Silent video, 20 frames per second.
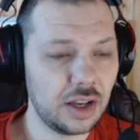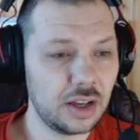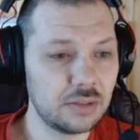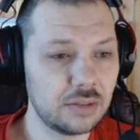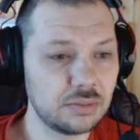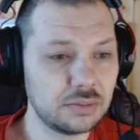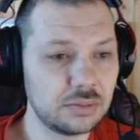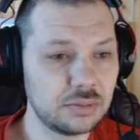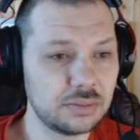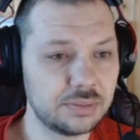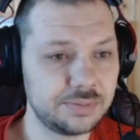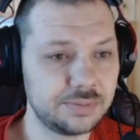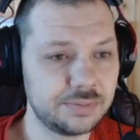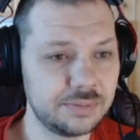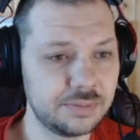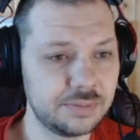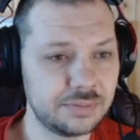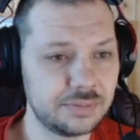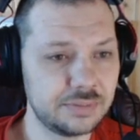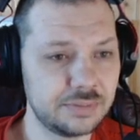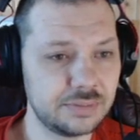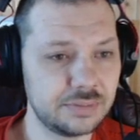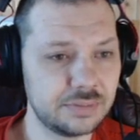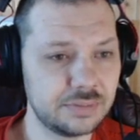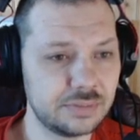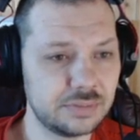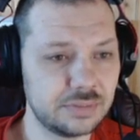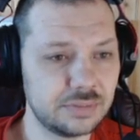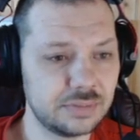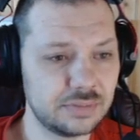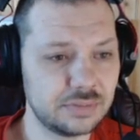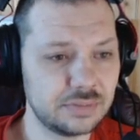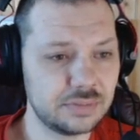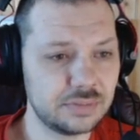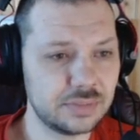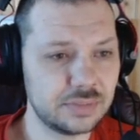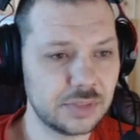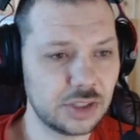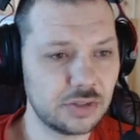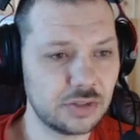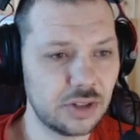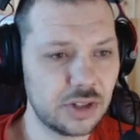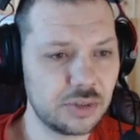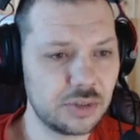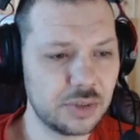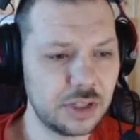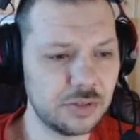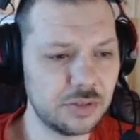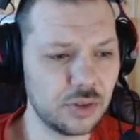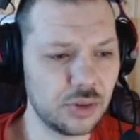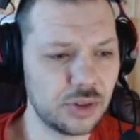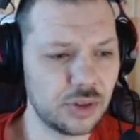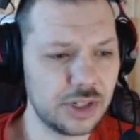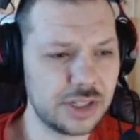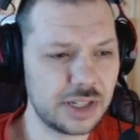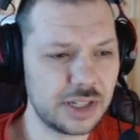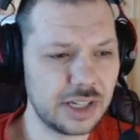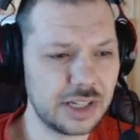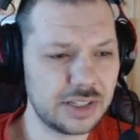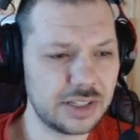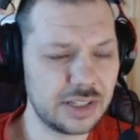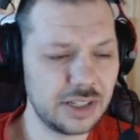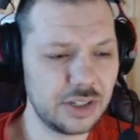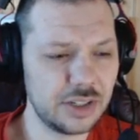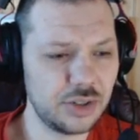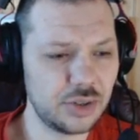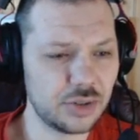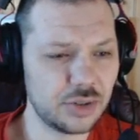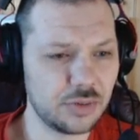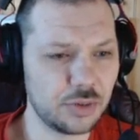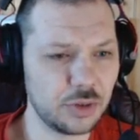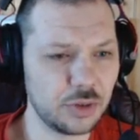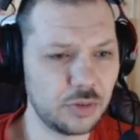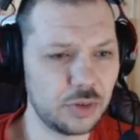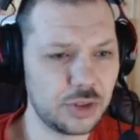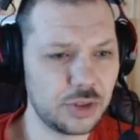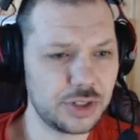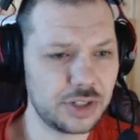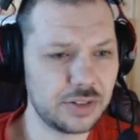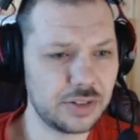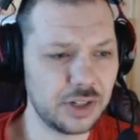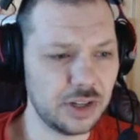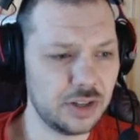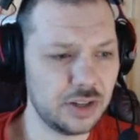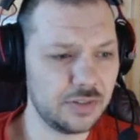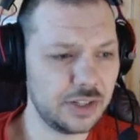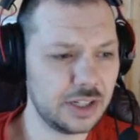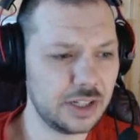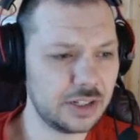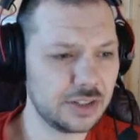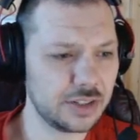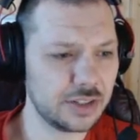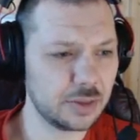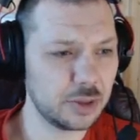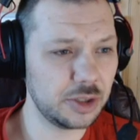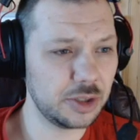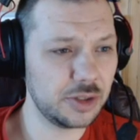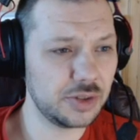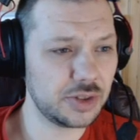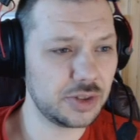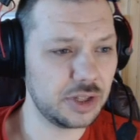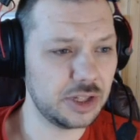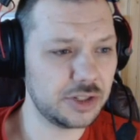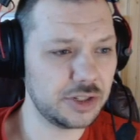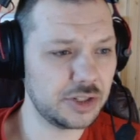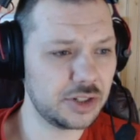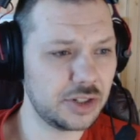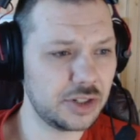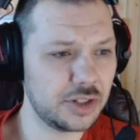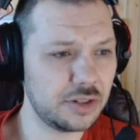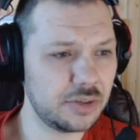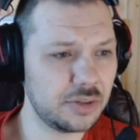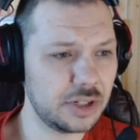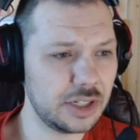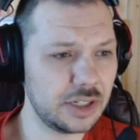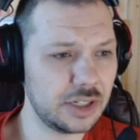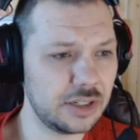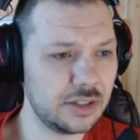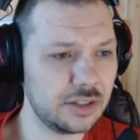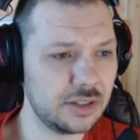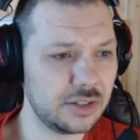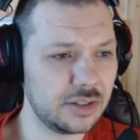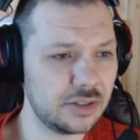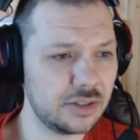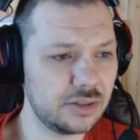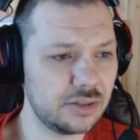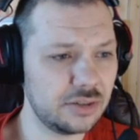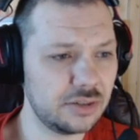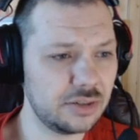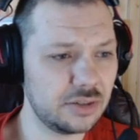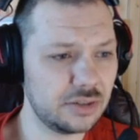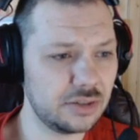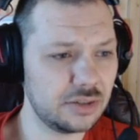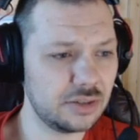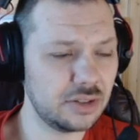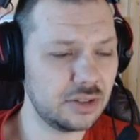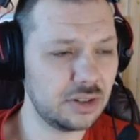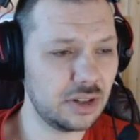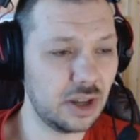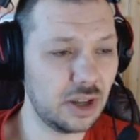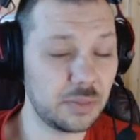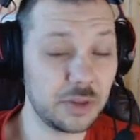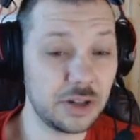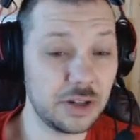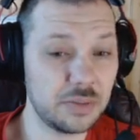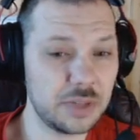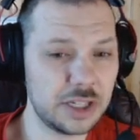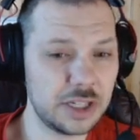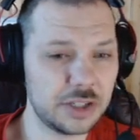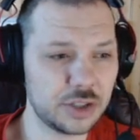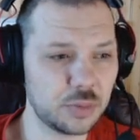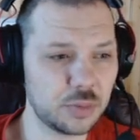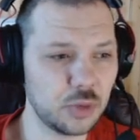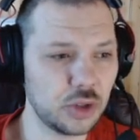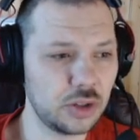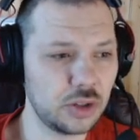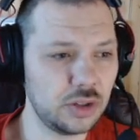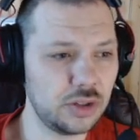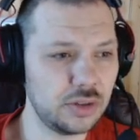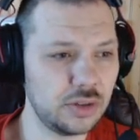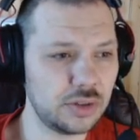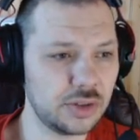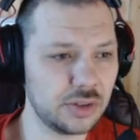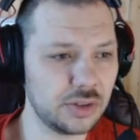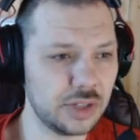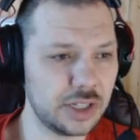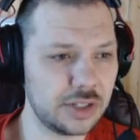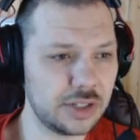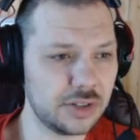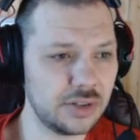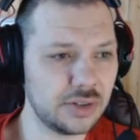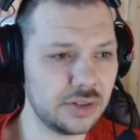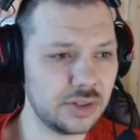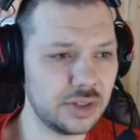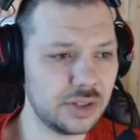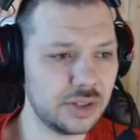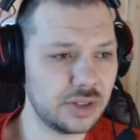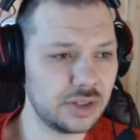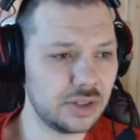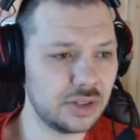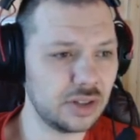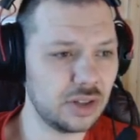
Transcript: um. As far as with the Evoker needs, I guess I could use a 447 offhand because I'm going to use Legendary when I get it soon. I'm going to make the Sport Cloak, so that's useless.